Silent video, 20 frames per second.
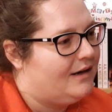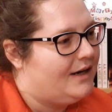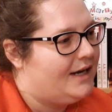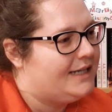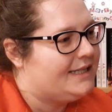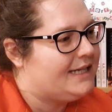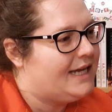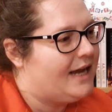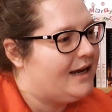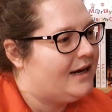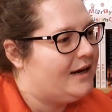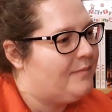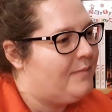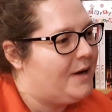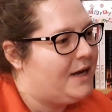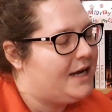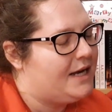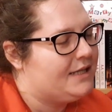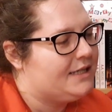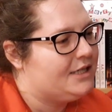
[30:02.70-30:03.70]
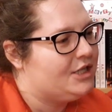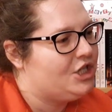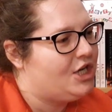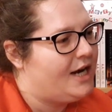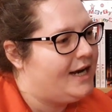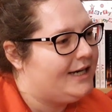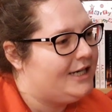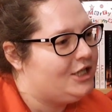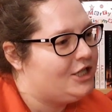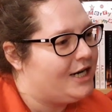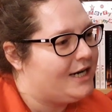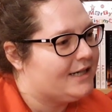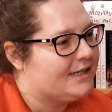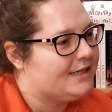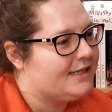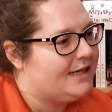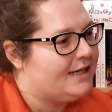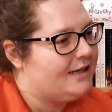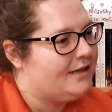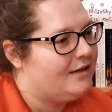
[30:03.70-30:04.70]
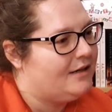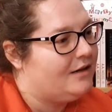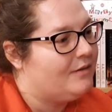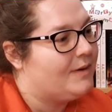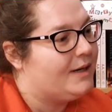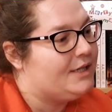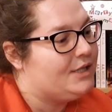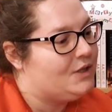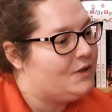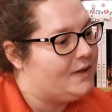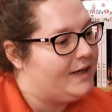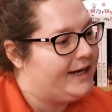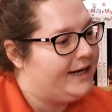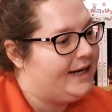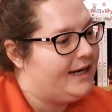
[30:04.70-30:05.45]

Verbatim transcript: compared to Shirley Jackson, who I do like,